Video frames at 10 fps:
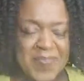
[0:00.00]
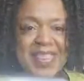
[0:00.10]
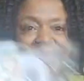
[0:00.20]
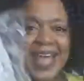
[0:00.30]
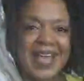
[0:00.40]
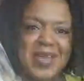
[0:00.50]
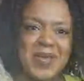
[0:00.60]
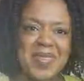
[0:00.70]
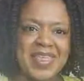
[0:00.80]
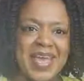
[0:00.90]
thank
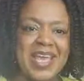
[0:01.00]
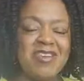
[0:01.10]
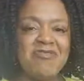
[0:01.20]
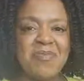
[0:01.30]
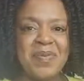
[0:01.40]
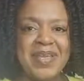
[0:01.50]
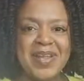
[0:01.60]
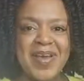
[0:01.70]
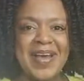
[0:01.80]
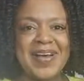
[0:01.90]
you, thank you,
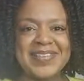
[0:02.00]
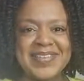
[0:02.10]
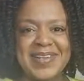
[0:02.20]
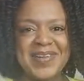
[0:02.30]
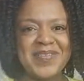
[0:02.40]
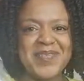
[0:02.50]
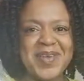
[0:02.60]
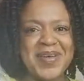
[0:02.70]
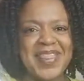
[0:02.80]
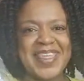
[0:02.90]
Rabina and cousin Olivia. There's